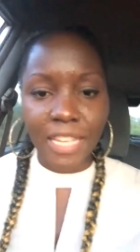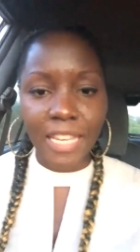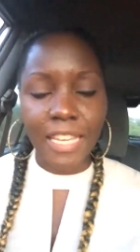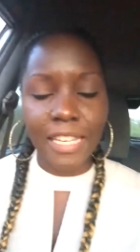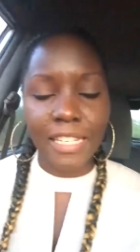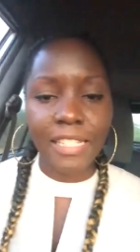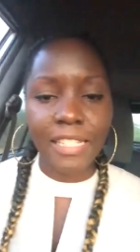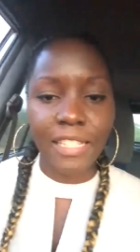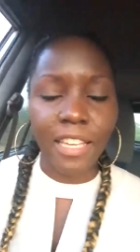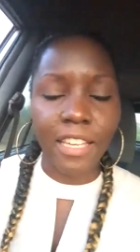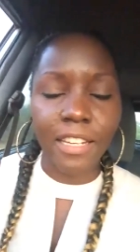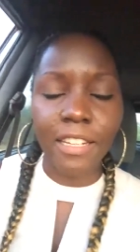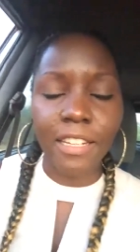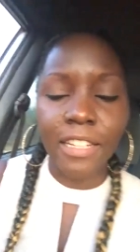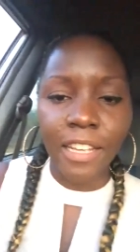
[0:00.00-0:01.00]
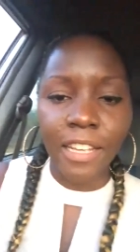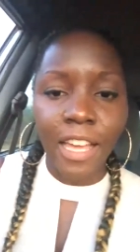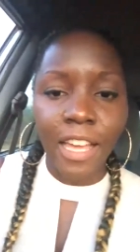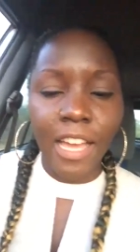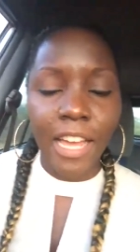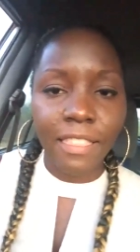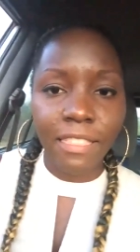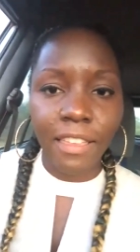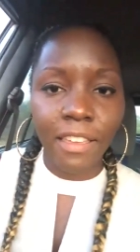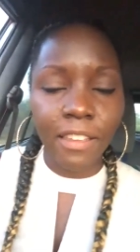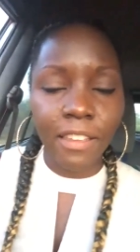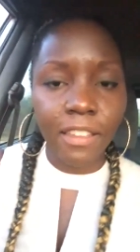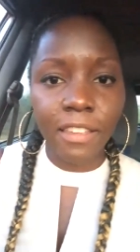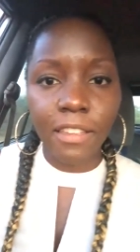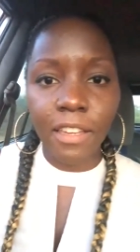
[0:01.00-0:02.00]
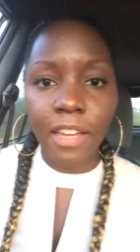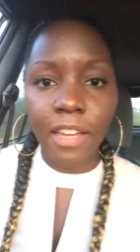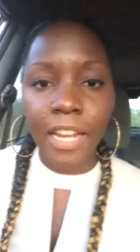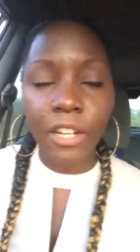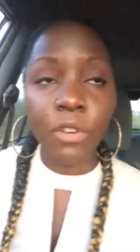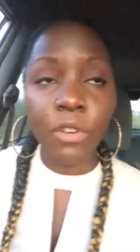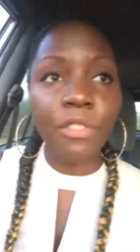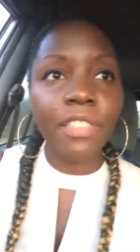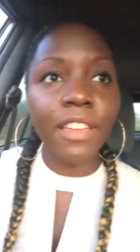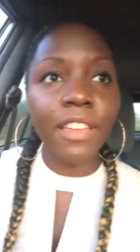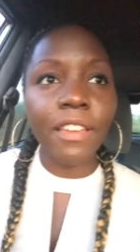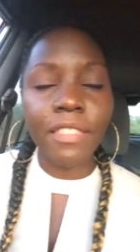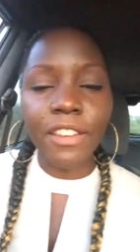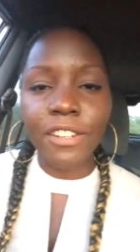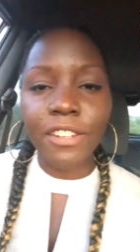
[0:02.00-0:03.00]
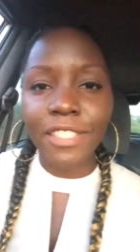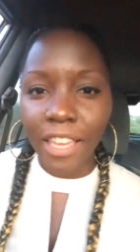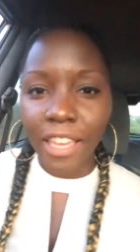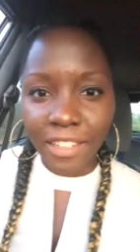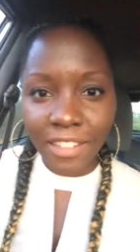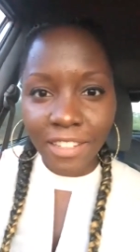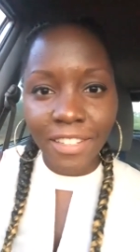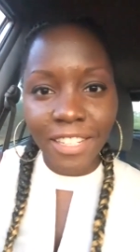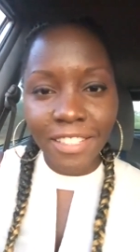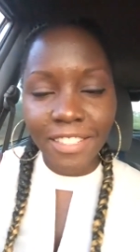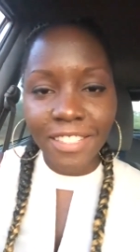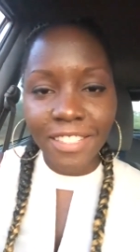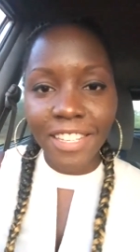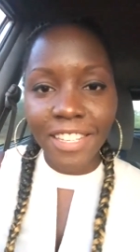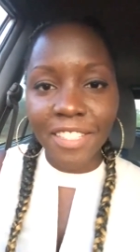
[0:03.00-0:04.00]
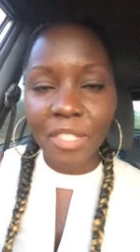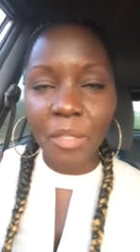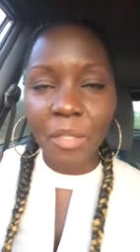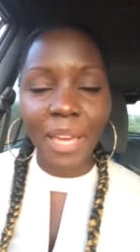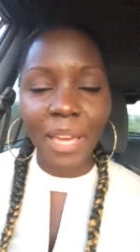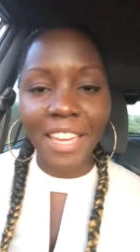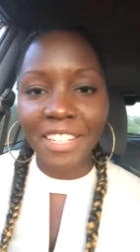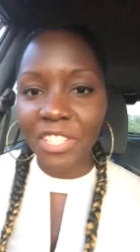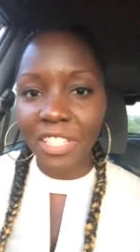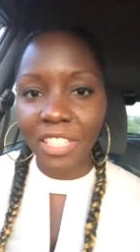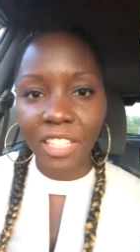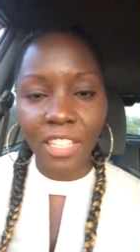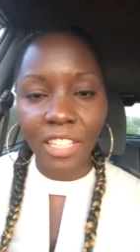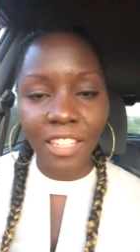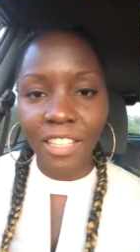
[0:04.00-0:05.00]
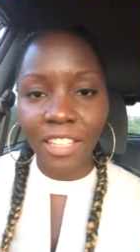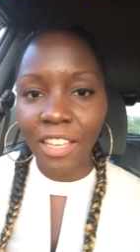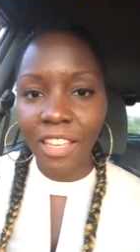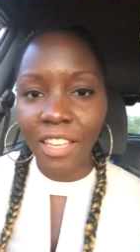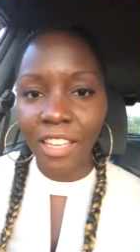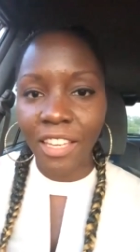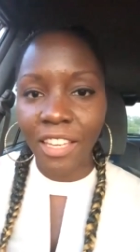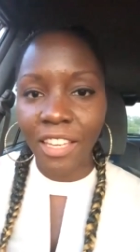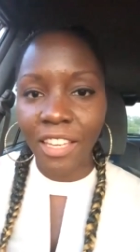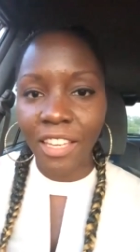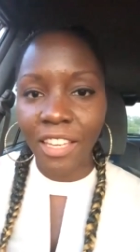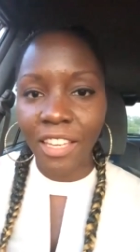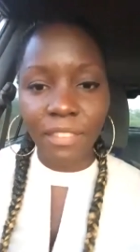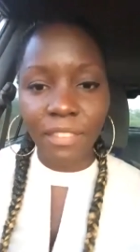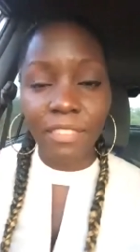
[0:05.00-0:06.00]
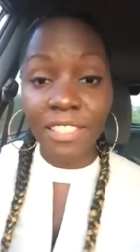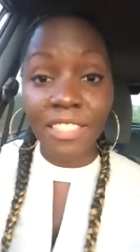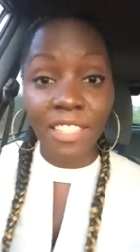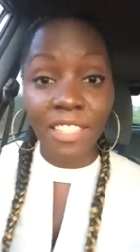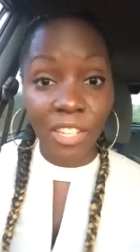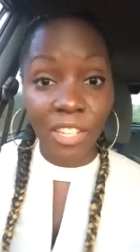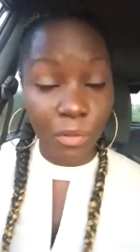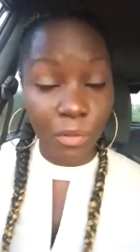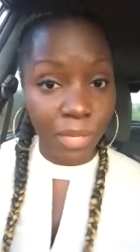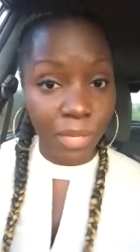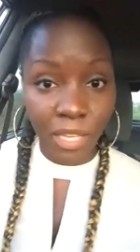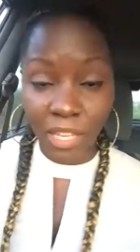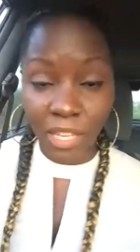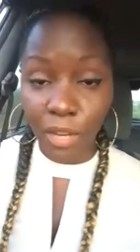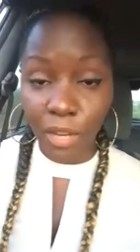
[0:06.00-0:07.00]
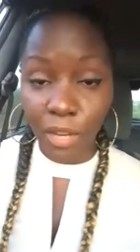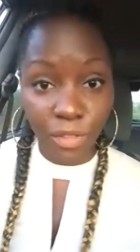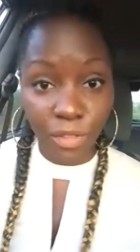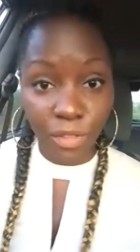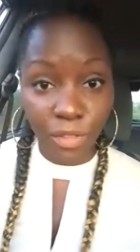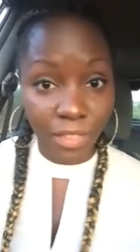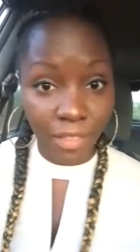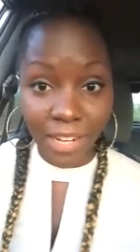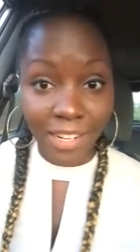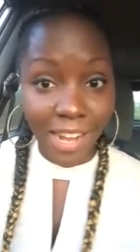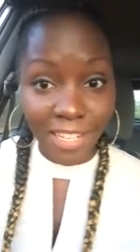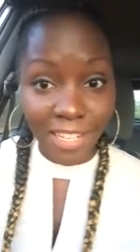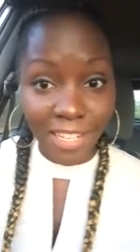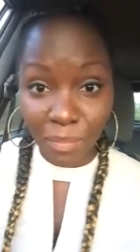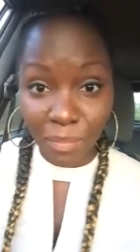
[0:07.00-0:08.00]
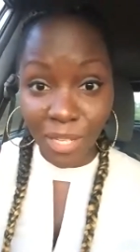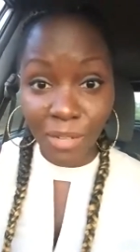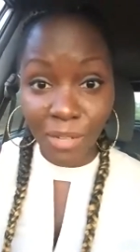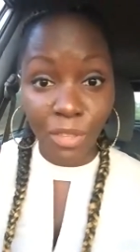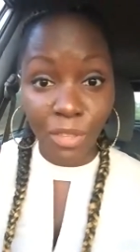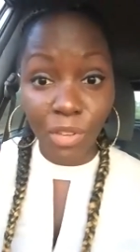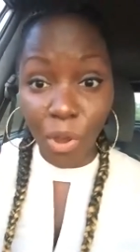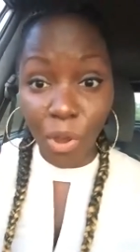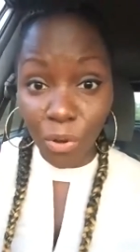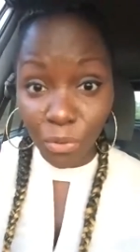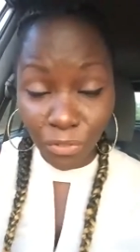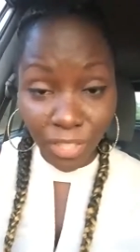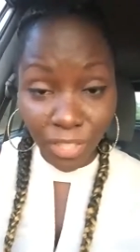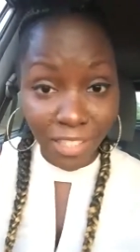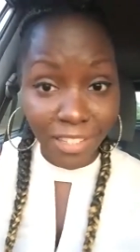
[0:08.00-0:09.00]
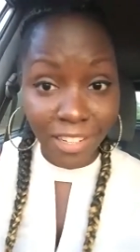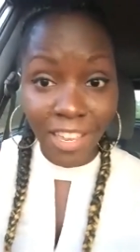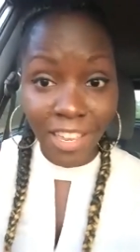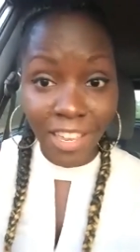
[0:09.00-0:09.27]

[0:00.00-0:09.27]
has said, I don't think there's any of us, especially with this year being everything that it has been, with COVID,